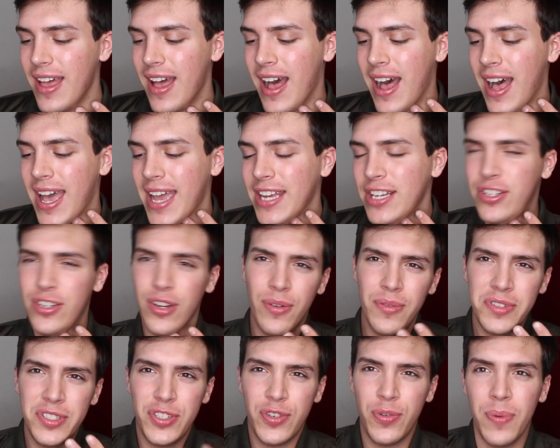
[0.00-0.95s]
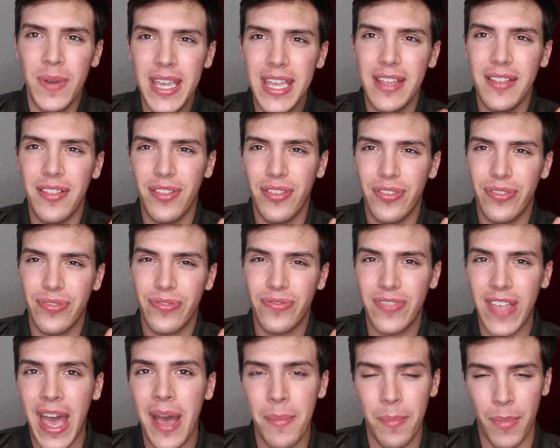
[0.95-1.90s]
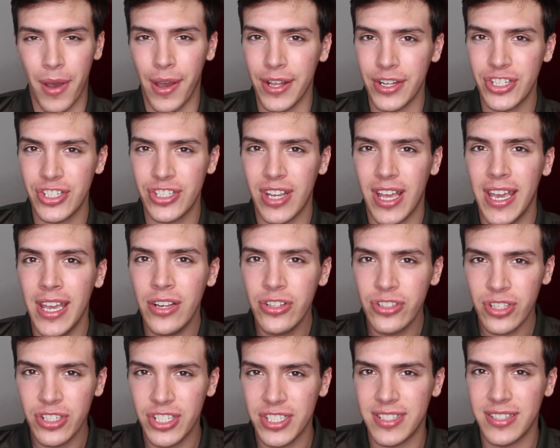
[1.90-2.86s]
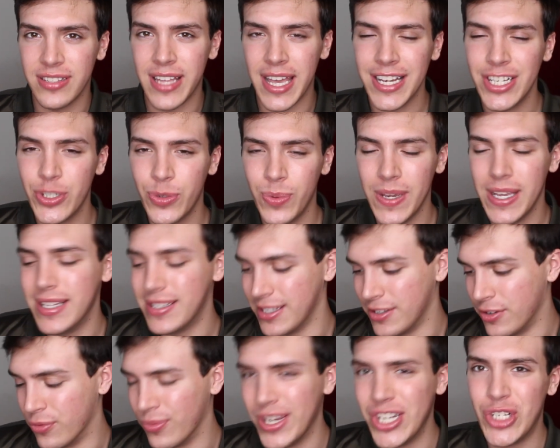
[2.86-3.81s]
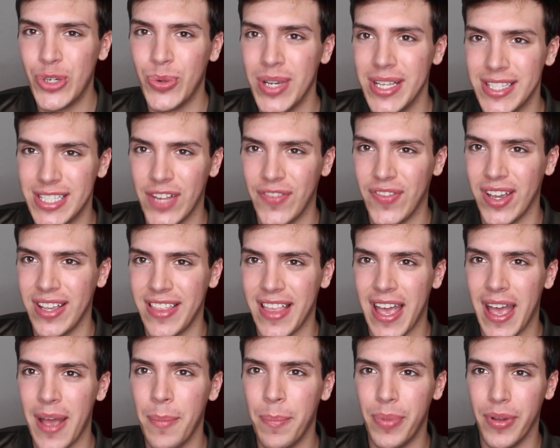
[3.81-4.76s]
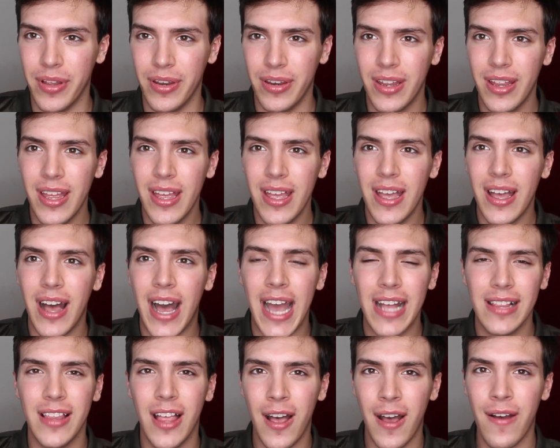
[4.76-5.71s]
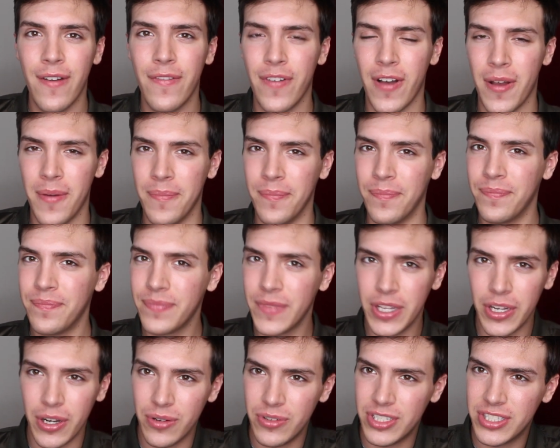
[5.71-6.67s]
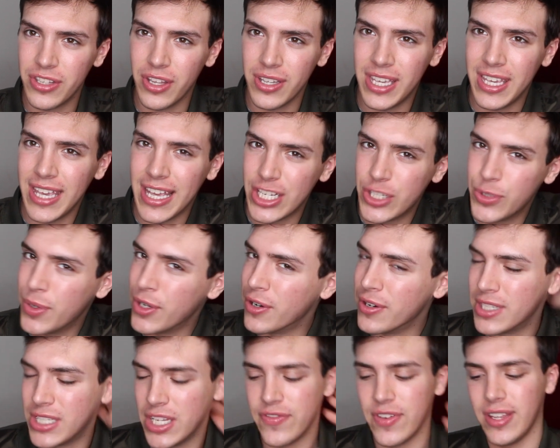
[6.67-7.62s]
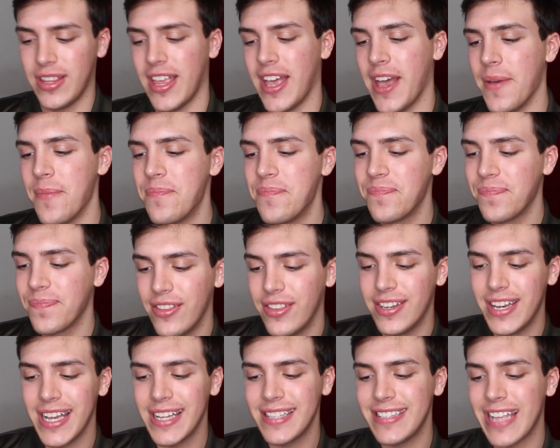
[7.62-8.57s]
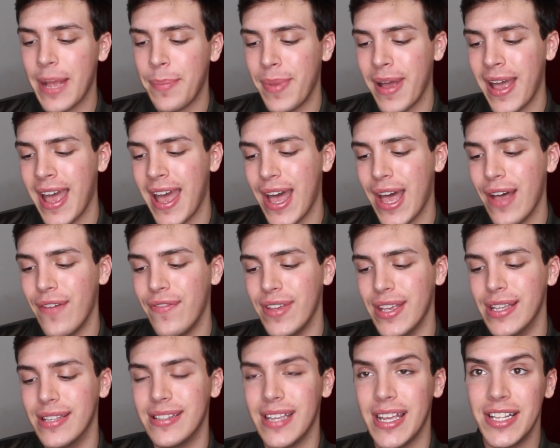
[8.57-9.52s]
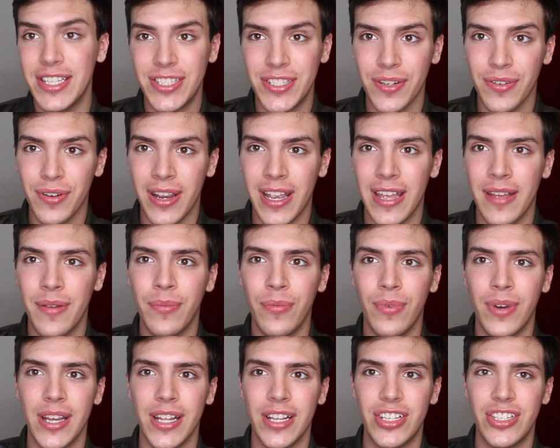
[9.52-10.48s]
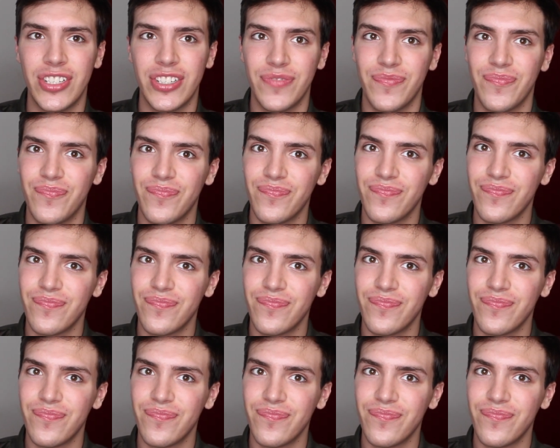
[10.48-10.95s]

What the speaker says: I don't tweet that much. I usually just like tweets and retweet stuff like that, but I love you know, just looking at Twitter and stuff like that. The next app I have is Instagram, which